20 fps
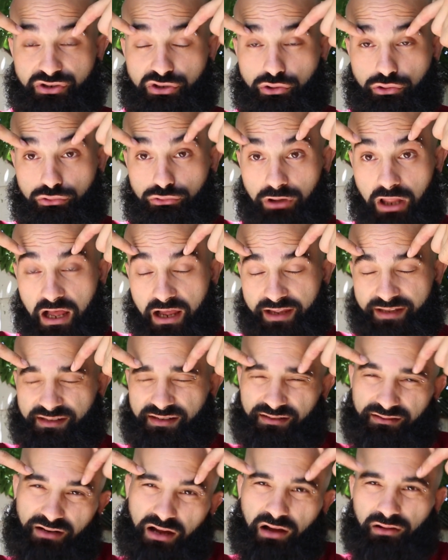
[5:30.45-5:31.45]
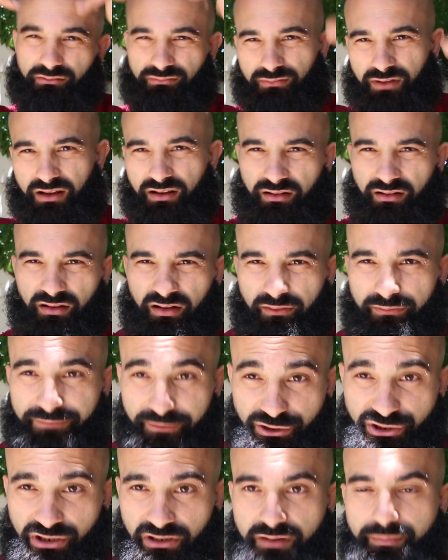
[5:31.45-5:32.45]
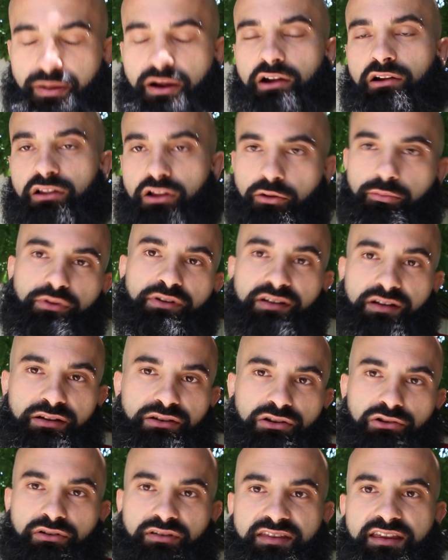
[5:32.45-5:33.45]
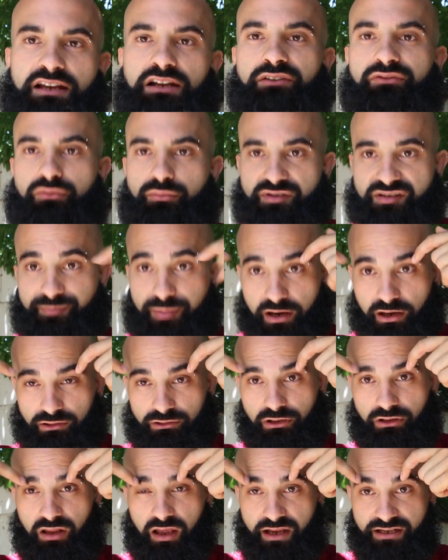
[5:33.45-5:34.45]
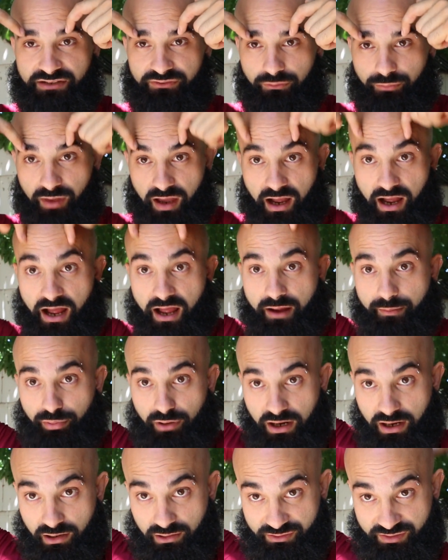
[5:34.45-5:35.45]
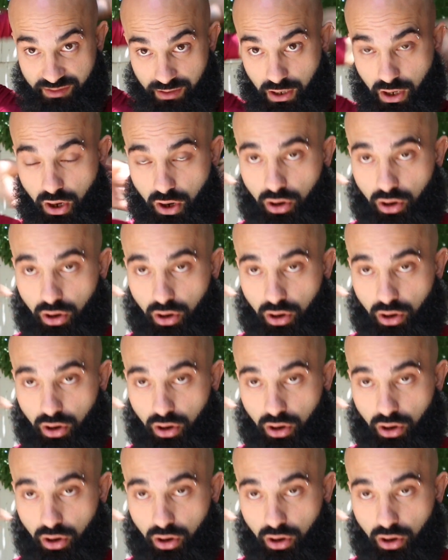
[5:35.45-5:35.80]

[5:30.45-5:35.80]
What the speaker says: 2 lines, not officially parallel, but you could think of them as parallel lines from the eyebrows